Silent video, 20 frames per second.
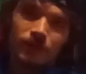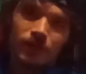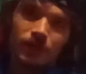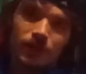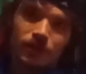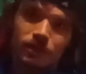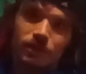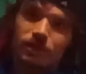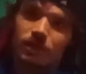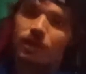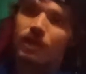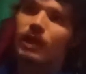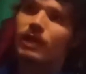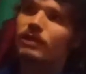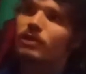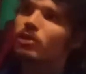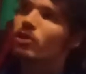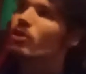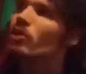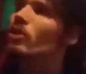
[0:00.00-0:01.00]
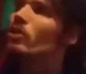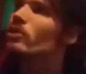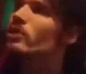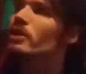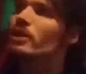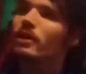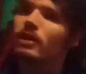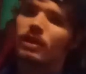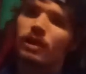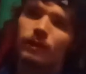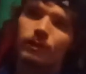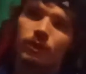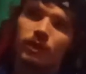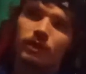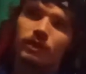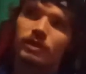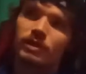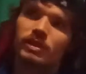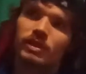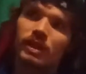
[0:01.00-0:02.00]
as as the two seed, they
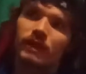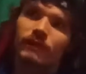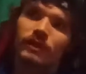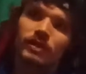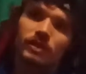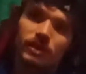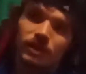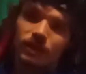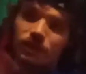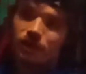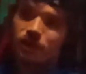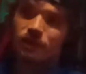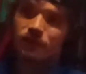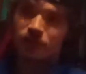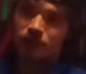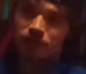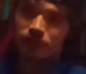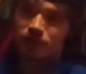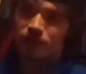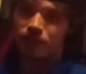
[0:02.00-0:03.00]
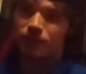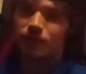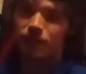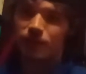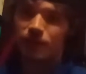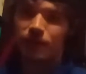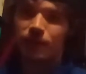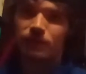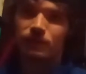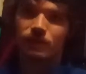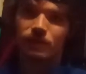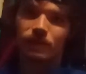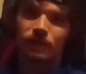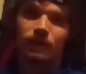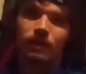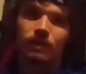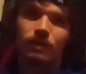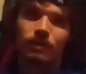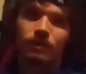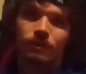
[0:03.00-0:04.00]
played the seven seed, the six seed, and the eight
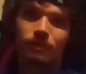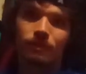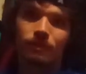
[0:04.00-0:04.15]
seed.